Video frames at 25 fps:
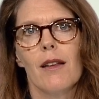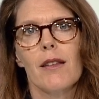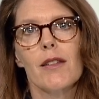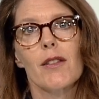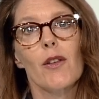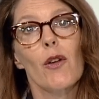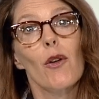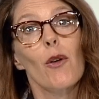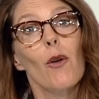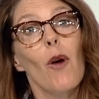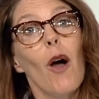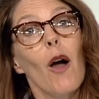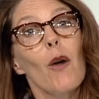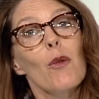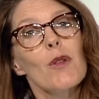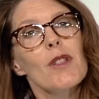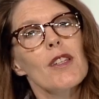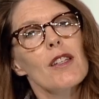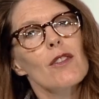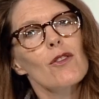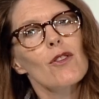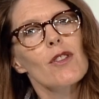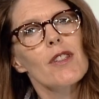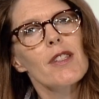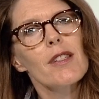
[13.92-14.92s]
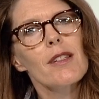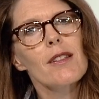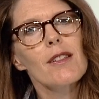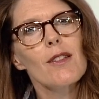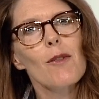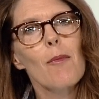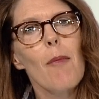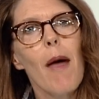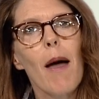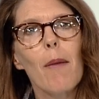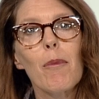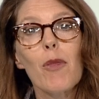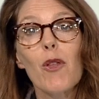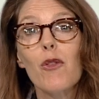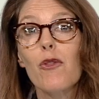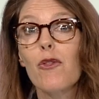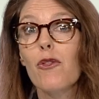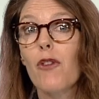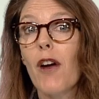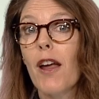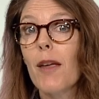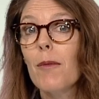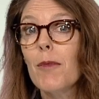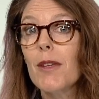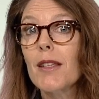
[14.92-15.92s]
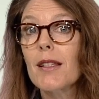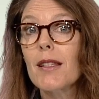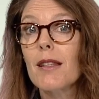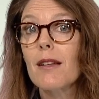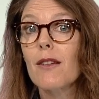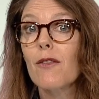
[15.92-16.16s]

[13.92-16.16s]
So I was interested to map the framings